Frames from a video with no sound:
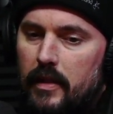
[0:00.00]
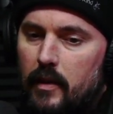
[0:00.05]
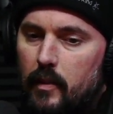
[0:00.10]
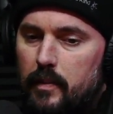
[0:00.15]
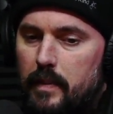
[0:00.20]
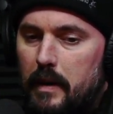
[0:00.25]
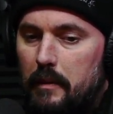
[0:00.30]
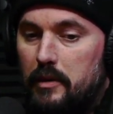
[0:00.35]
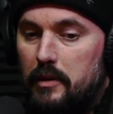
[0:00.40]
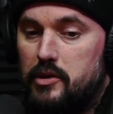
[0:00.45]

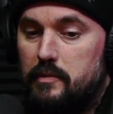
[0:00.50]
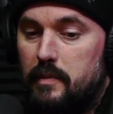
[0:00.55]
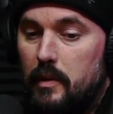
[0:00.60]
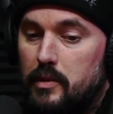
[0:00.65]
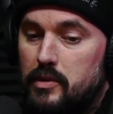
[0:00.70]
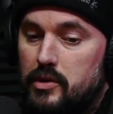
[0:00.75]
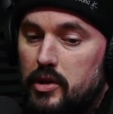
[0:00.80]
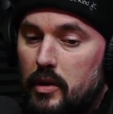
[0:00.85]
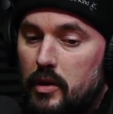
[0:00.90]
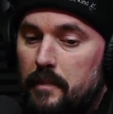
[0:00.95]
the people I
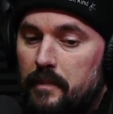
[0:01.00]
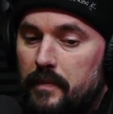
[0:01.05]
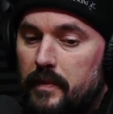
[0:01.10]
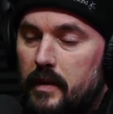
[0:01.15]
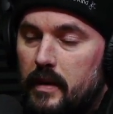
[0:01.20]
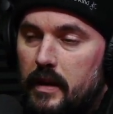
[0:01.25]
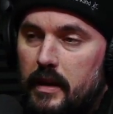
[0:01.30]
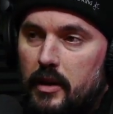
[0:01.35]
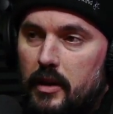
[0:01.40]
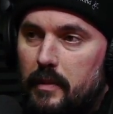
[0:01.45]
spoke to.
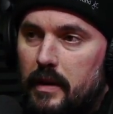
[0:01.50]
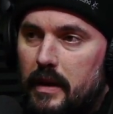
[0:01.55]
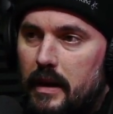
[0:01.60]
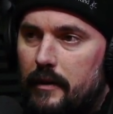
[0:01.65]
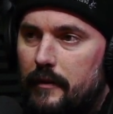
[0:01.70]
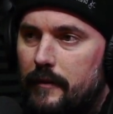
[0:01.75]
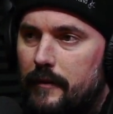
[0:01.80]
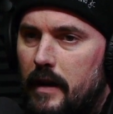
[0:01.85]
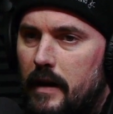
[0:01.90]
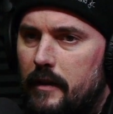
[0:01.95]
Like, you mean
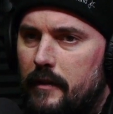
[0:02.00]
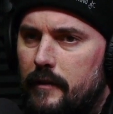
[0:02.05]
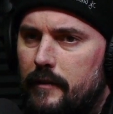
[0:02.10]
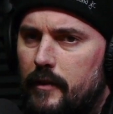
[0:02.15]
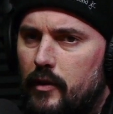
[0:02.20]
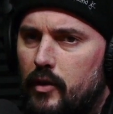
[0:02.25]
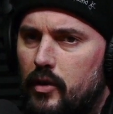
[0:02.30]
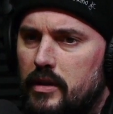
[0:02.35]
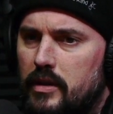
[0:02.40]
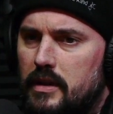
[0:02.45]
I
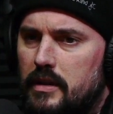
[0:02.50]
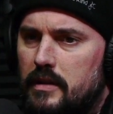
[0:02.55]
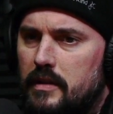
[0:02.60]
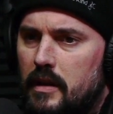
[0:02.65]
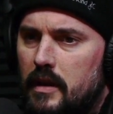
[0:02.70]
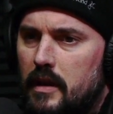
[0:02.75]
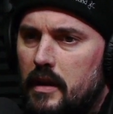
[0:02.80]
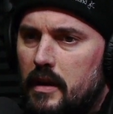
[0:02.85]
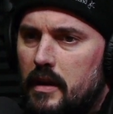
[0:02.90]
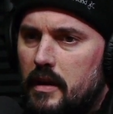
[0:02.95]
avoided
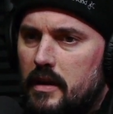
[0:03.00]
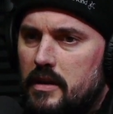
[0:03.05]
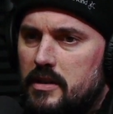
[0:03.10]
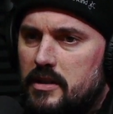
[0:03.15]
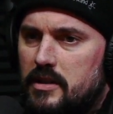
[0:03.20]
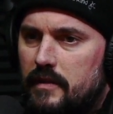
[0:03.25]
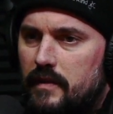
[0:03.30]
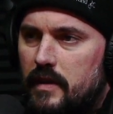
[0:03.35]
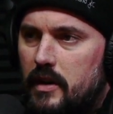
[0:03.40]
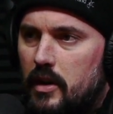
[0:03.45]

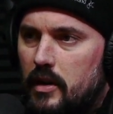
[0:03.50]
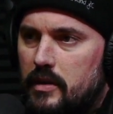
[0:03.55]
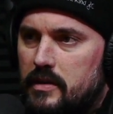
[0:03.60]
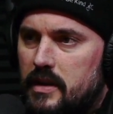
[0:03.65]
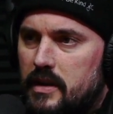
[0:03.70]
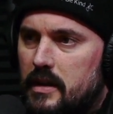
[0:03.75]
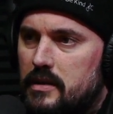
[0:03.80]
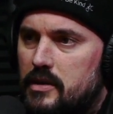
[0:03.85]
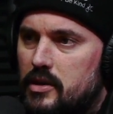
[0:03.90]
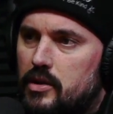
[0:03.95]
civvy
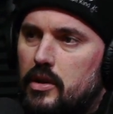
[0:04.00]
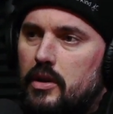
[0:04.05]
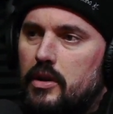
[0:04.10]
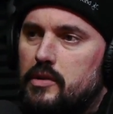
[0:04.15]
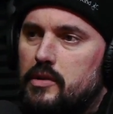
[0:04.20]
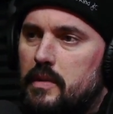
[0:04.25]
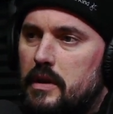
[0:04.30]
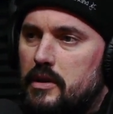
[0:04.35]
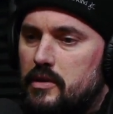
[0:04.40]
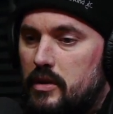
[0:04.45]
contact as
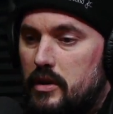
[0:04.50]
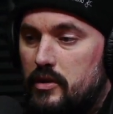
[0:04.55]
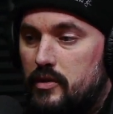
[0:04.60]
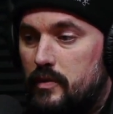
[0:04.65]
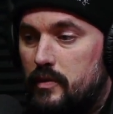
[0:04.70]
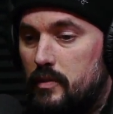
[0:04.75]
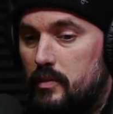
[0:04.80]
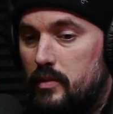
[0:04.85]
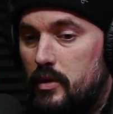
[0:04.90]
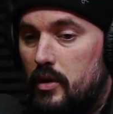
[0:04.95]

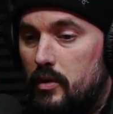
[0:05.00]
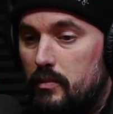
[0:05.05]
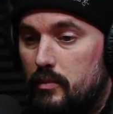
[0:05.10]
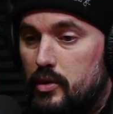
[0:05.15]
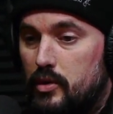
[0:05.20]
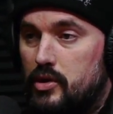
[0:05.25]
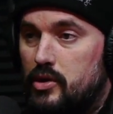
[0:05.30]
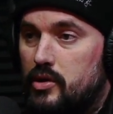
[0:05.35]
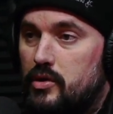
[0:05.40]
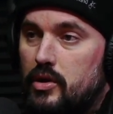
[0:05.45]

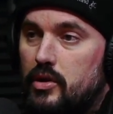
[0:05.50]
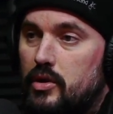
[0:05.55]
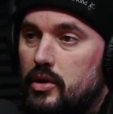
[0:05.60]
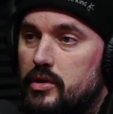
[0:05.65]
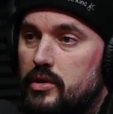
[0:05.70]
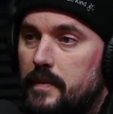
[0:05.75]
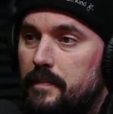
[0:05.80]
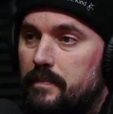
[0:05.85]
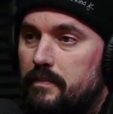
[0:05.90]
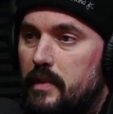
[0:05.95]
much as I
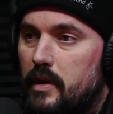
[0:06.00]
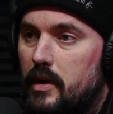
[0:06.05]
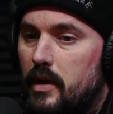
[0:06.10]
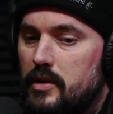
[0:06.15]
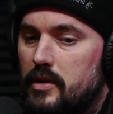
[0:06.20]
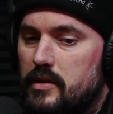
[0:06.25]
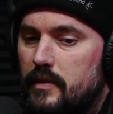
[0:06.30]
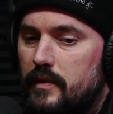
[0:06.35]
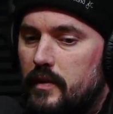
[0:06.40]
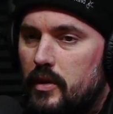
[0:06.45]
could,
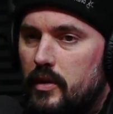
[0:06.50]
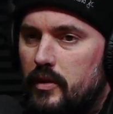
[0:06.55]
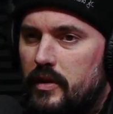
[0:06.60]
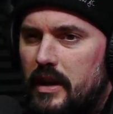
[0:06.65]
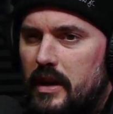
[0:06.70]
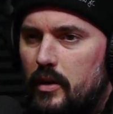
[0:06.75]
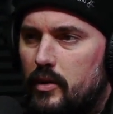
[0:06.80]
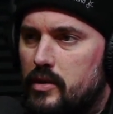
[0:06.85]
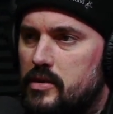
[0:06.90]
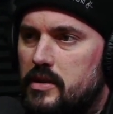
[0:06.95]
because I thought
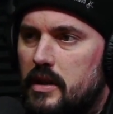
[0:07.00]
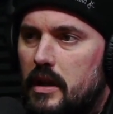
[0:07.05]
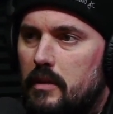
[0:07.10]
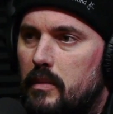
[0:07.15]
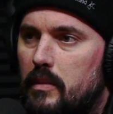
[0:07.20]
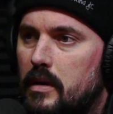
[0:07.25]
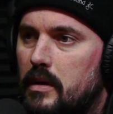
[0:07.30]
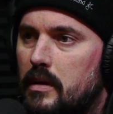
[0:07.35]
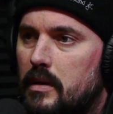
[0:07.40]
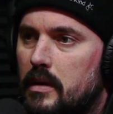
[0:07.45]
they don't
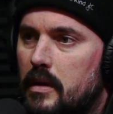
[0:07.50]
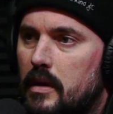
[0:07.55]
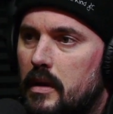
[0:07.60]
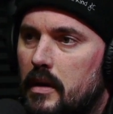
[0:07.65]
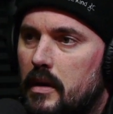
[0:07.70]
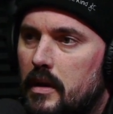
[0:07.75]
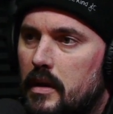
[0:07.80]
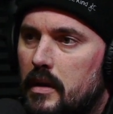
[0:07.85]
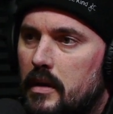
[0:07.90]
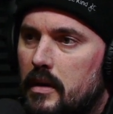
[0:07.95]
understand me.
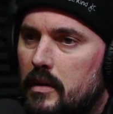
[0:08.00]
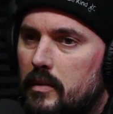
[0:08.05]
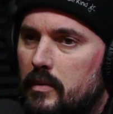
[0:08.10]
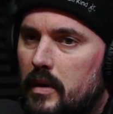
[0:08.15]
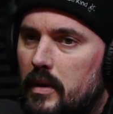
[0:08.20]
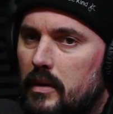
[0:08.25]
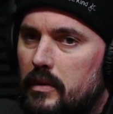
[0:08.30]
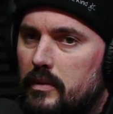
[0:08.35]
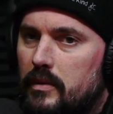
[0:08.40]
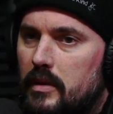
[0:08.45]
Yeah.
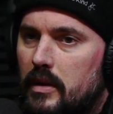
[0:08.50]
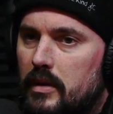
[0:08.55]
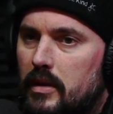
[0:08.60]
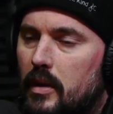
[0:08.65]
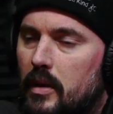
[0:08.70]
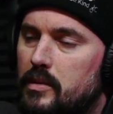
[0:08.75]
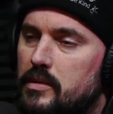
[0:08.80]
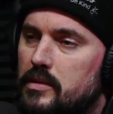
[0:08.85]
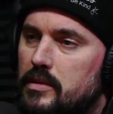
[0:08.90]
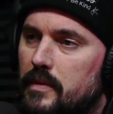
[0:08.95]
Well, they
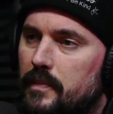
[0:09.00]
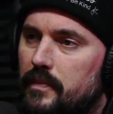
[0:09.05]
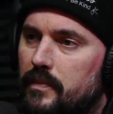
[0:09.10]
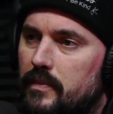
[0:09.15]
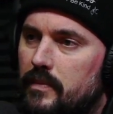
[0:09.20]
don't.